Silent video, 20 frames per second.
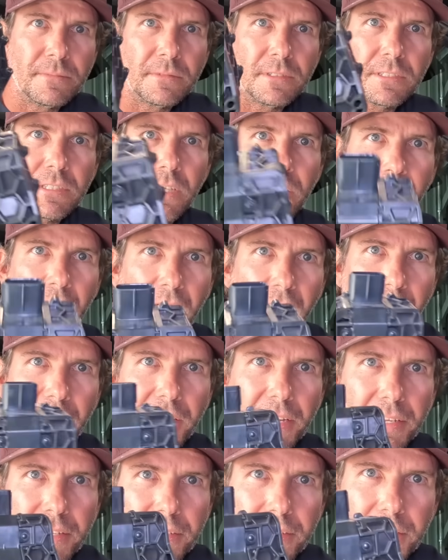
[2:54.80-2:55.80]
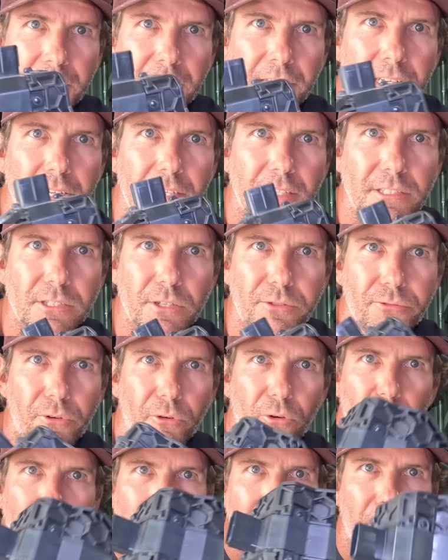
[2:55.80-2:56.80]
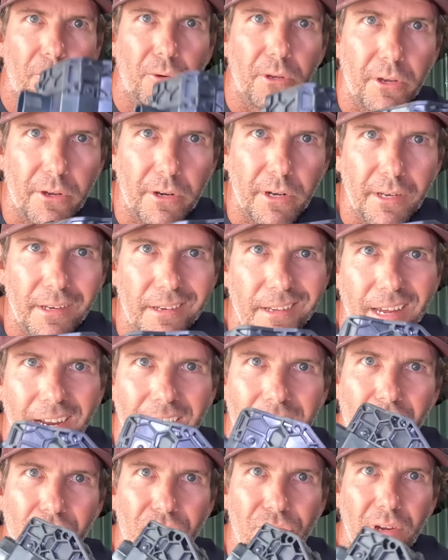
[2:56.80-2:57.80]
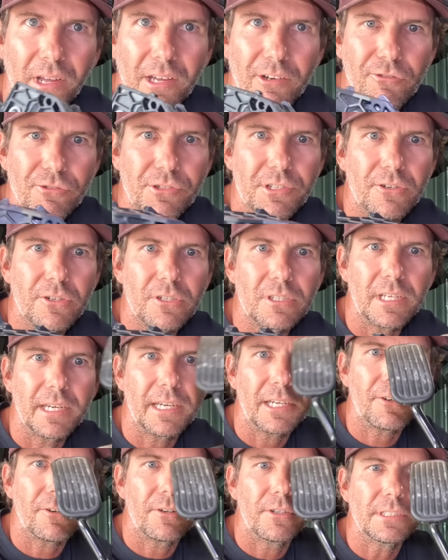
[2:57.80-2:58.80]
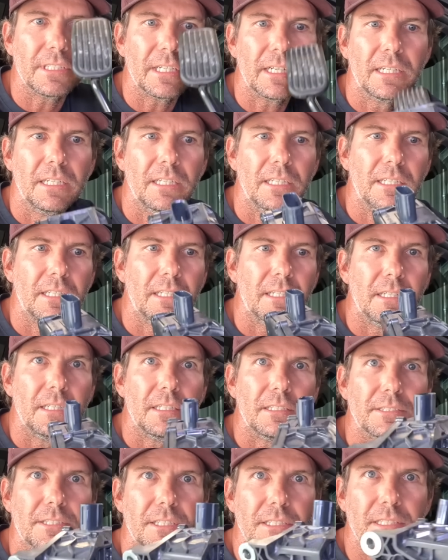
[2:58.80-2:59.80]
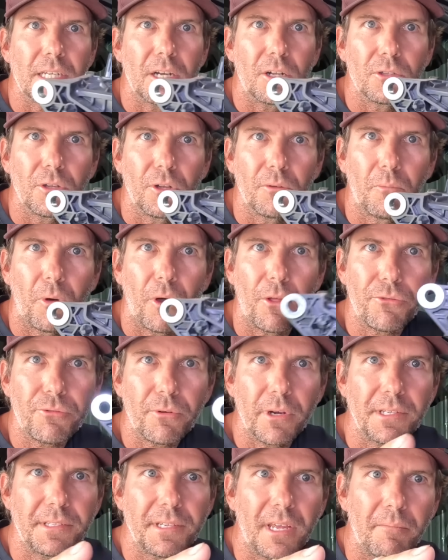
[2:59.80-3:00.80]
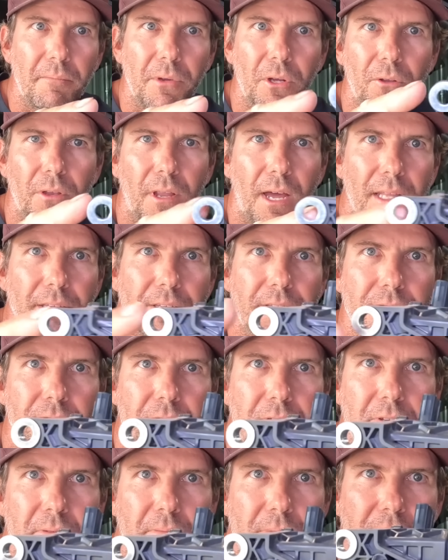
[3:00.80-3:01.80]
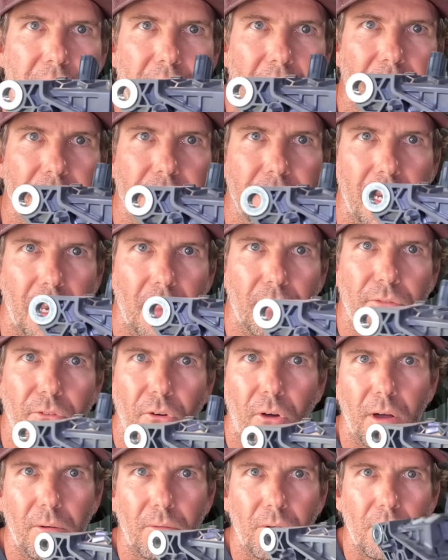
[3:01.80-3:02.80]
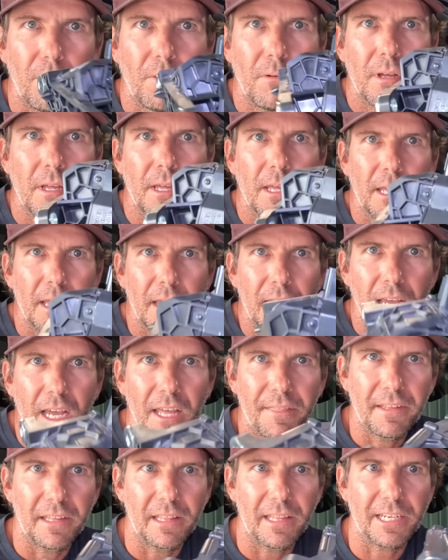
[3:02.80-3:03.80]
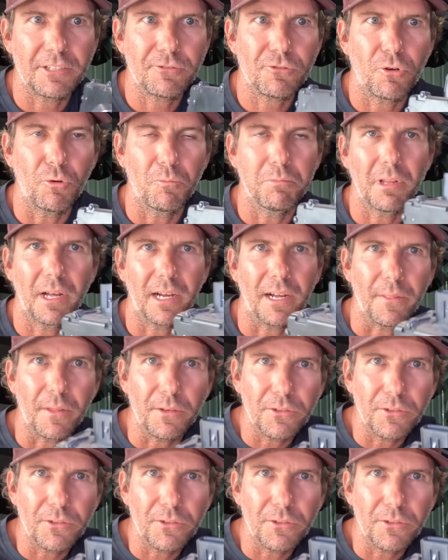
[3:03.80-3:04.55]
So that is your throttle pedal unit out of the 300 series Land Cruiser. It's just held on by 3 10mm nuts through some studs out of the firewall and the electrical plug at the